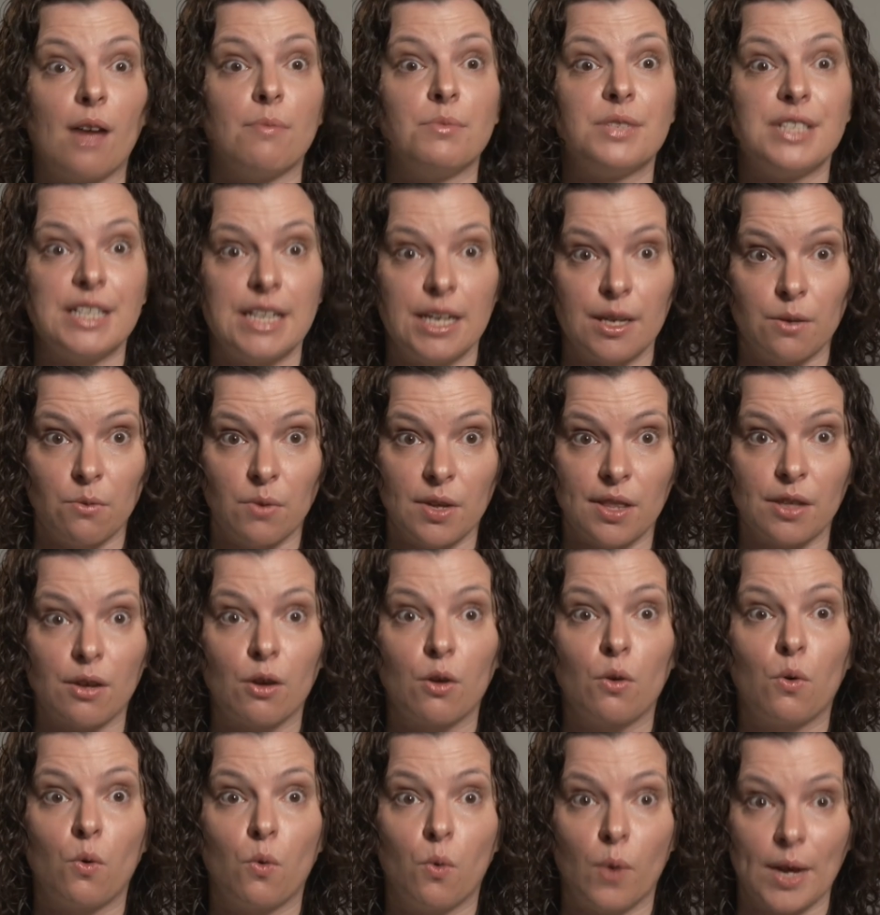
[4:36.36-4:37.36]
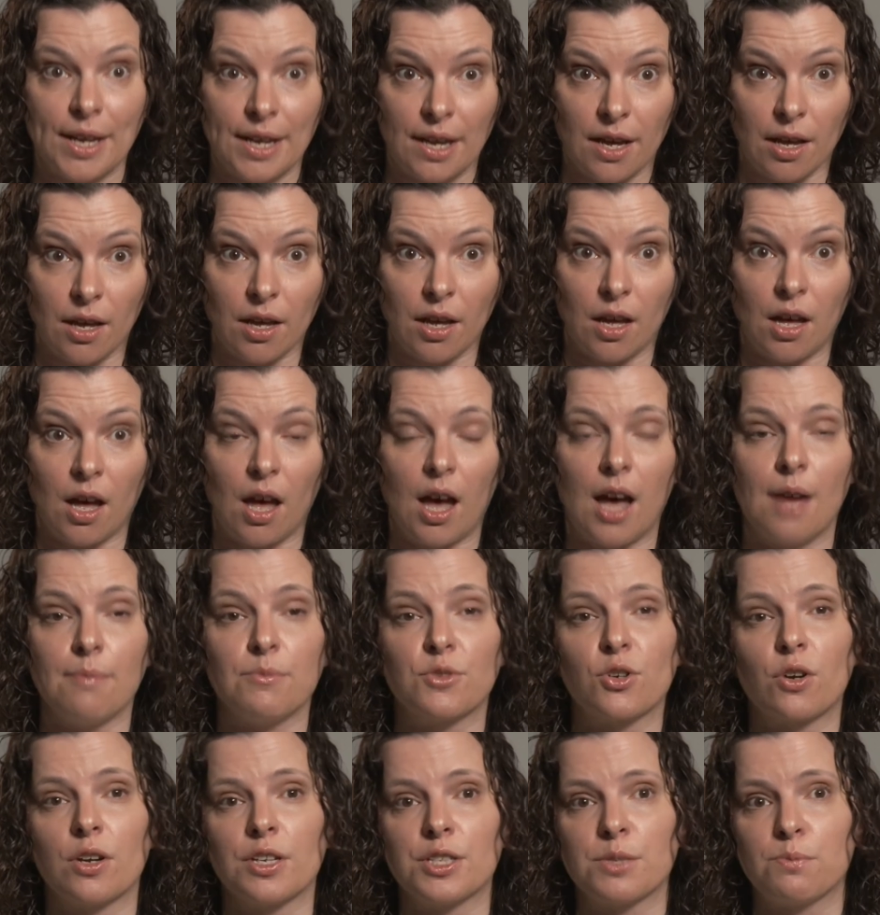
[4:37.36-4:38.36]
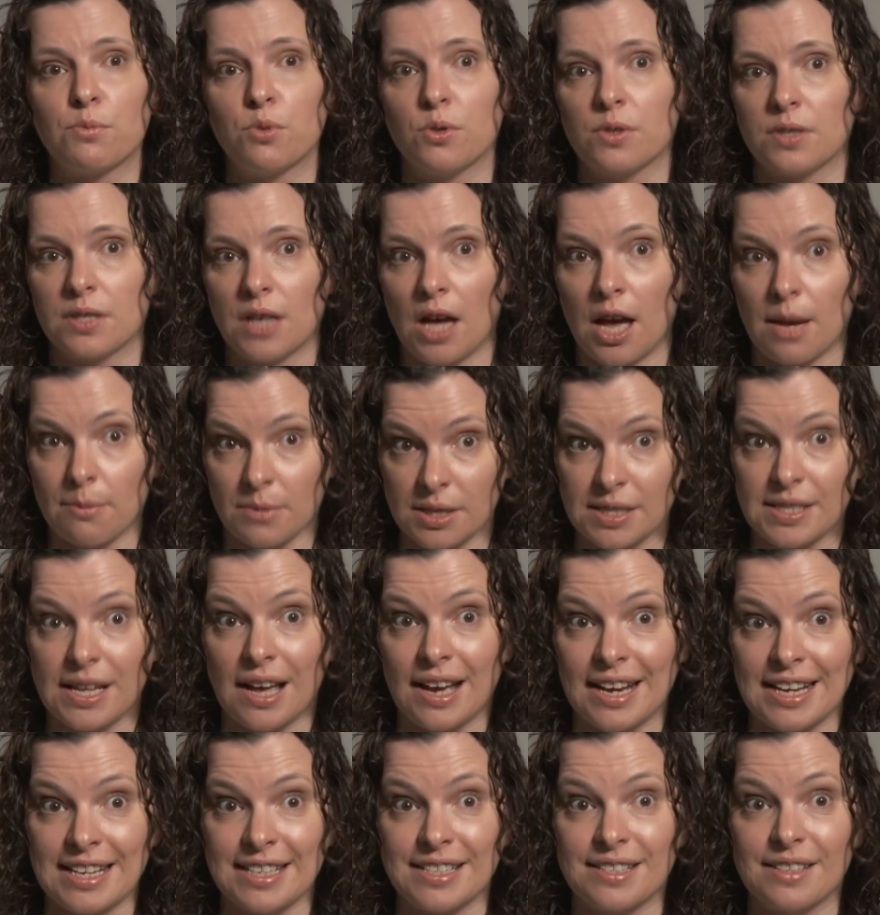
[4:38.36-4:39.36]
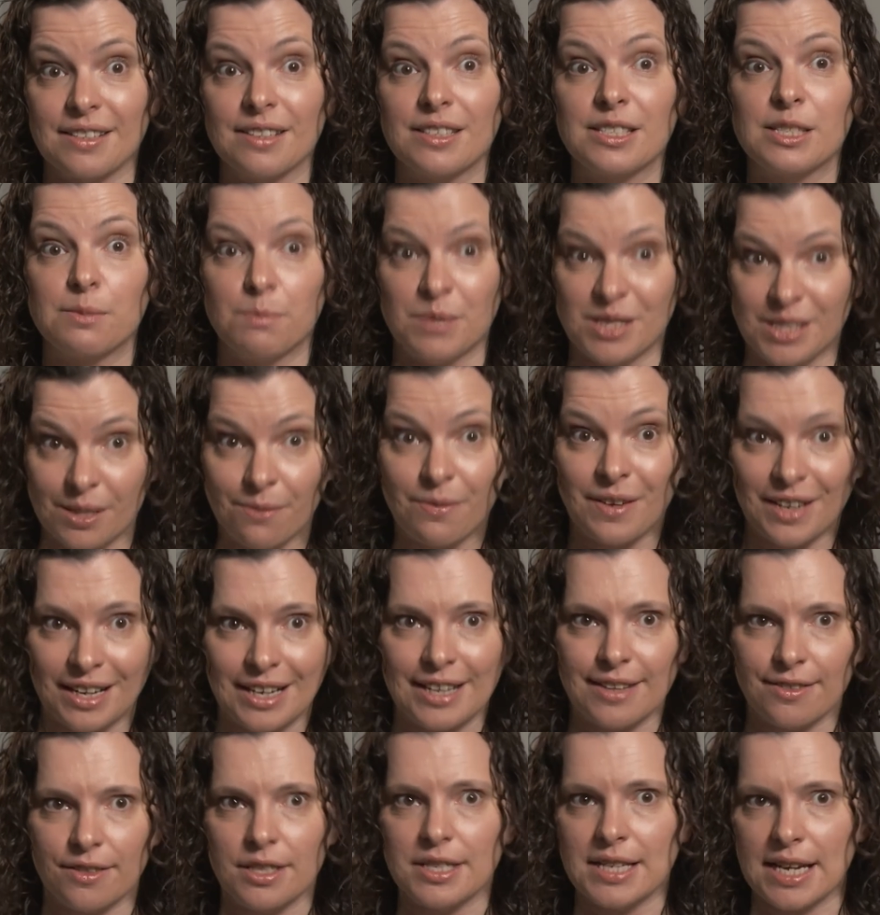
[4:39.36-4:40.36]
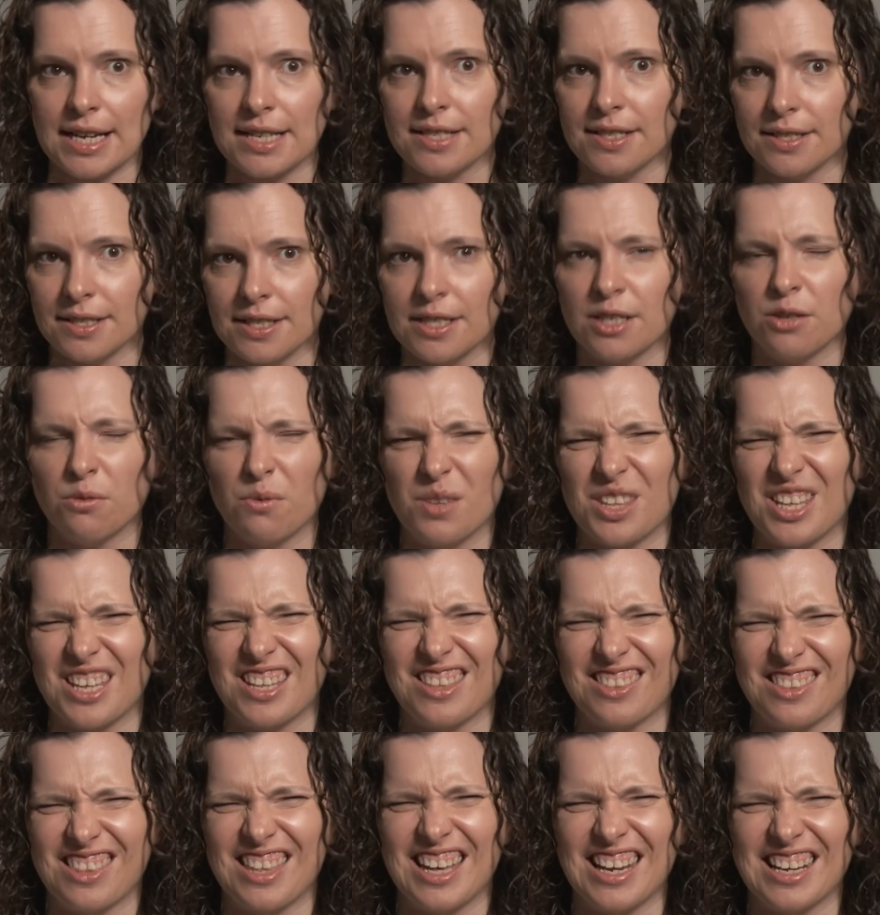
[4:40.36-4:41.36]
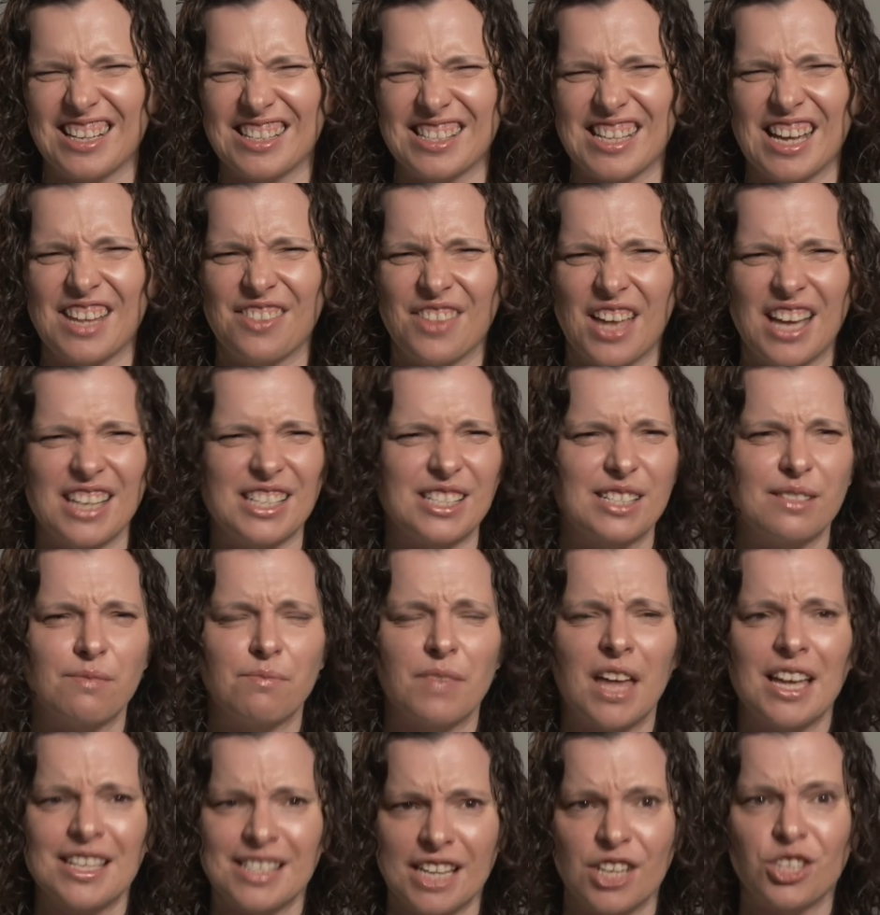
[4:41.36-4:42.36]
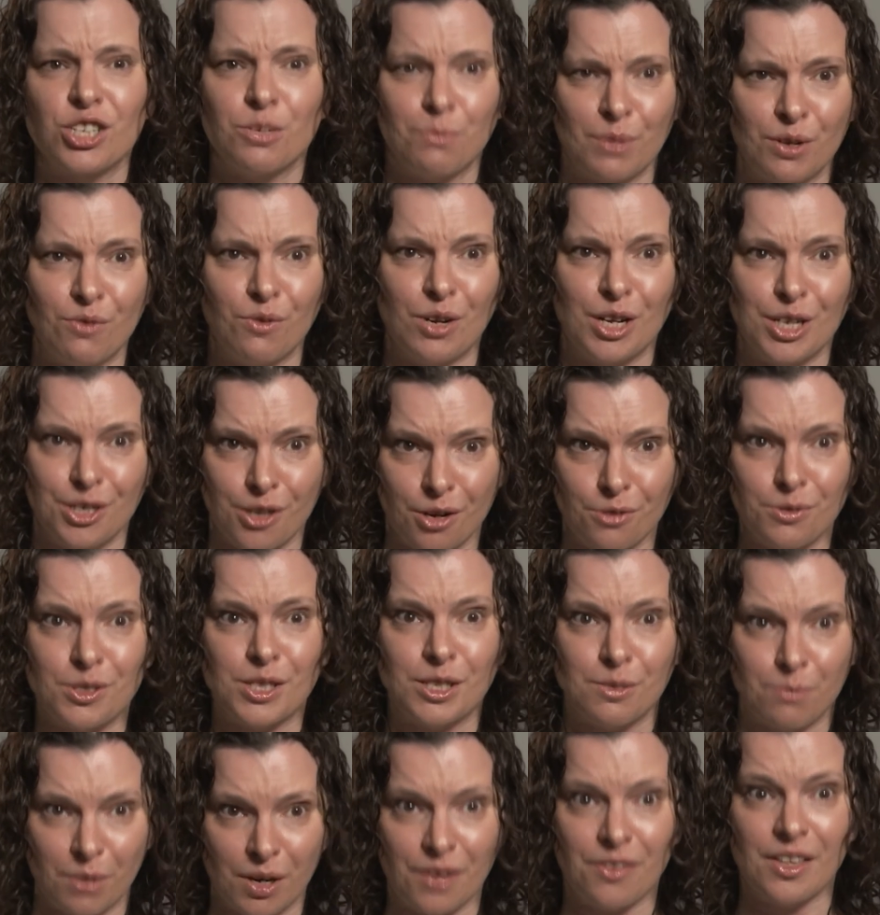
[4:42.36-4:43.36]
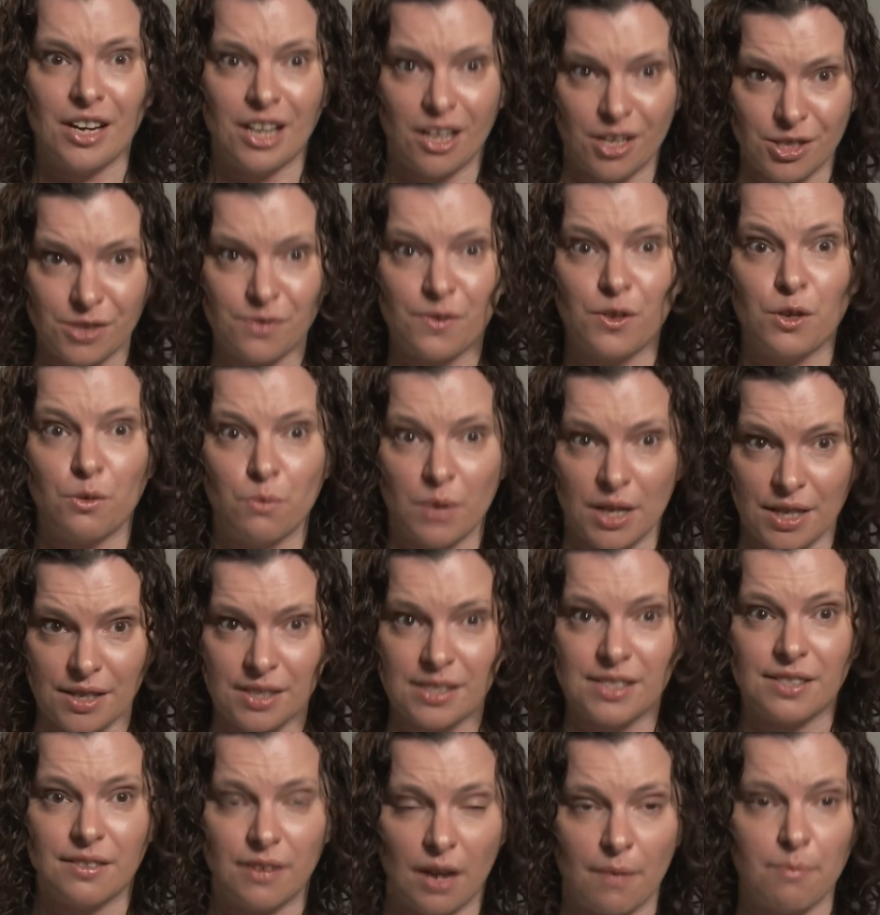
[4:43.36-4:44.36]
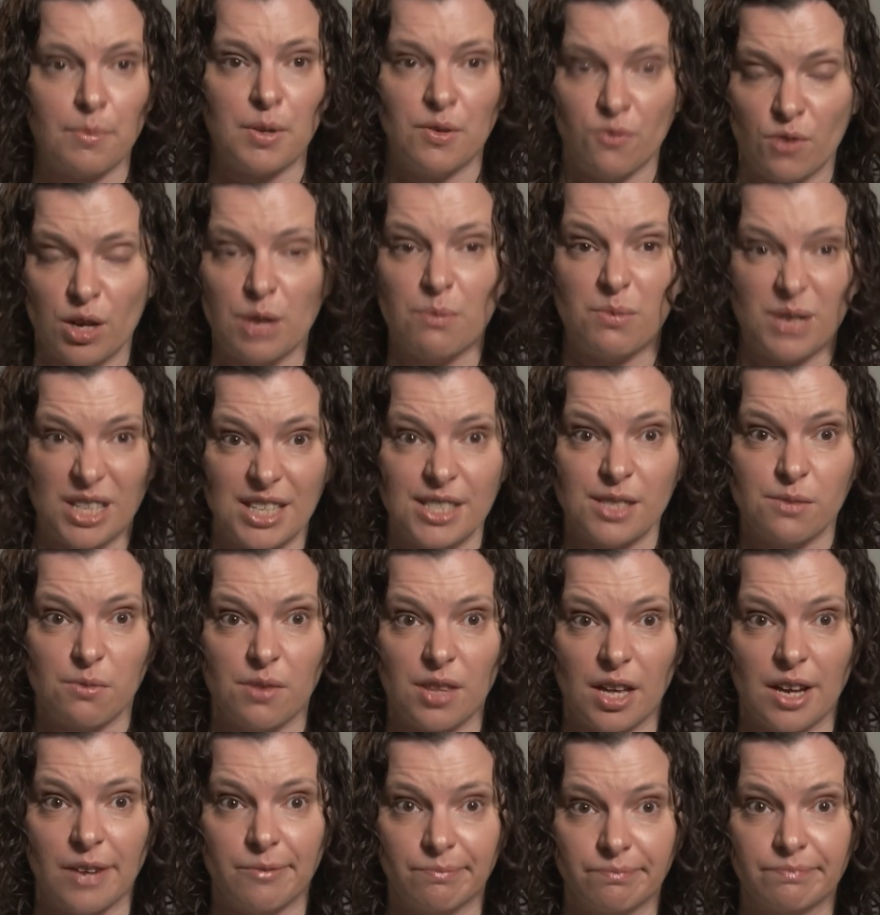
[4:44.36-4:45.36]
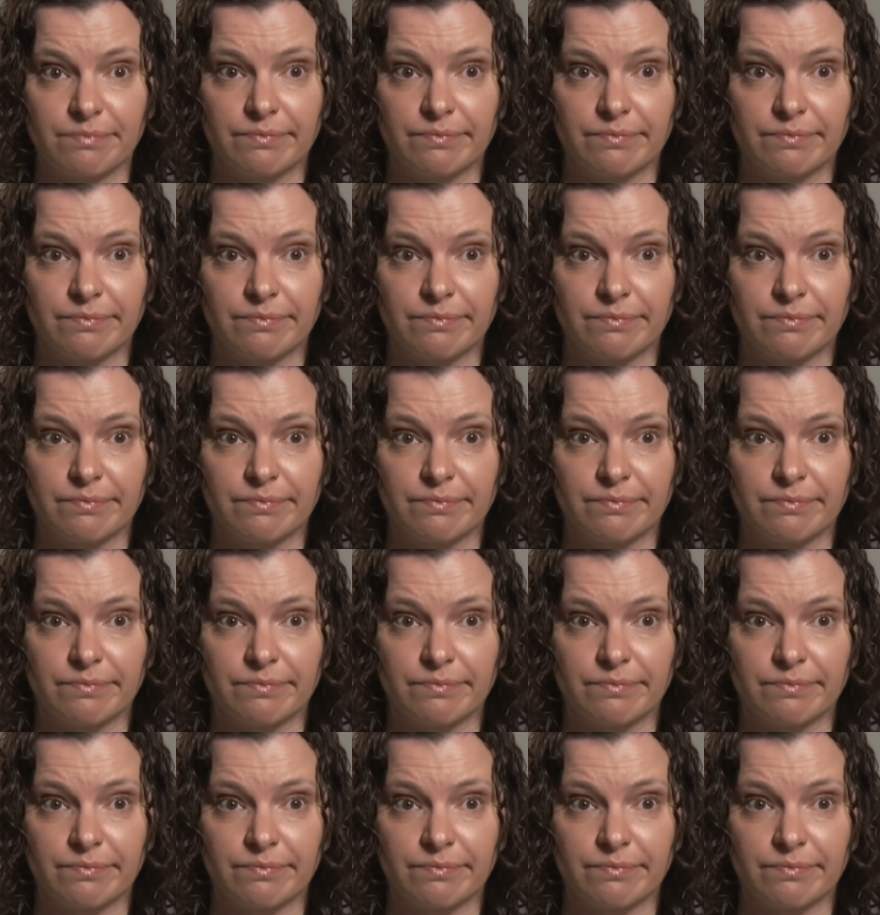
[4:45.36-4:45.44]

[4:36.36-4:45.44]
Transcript: I'm dealing with quicker. I'm trying to put time aside specifically in the day to deal with it and things, and that's actually been really noticeable in the last few weeks. I've been really pleased with that.